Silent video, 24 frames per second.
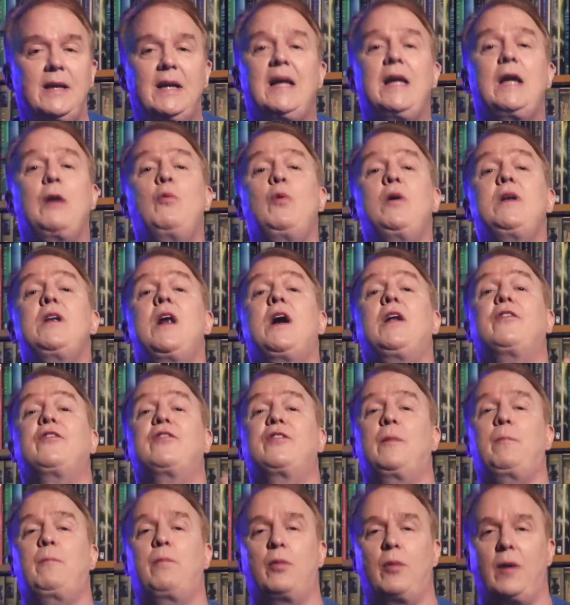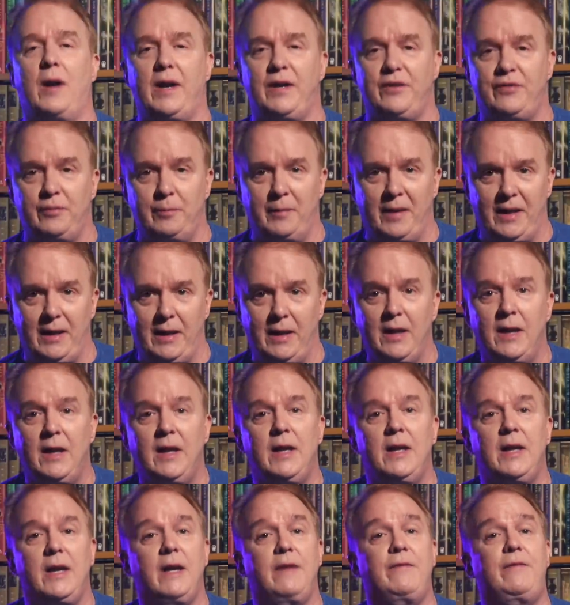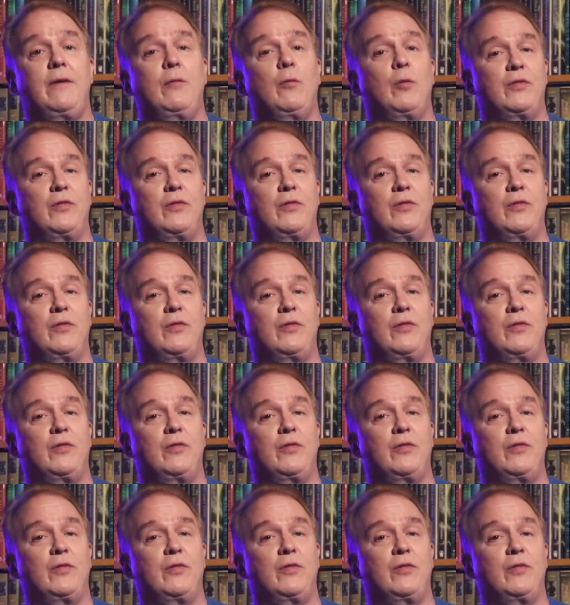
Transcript: it would not surprise me if it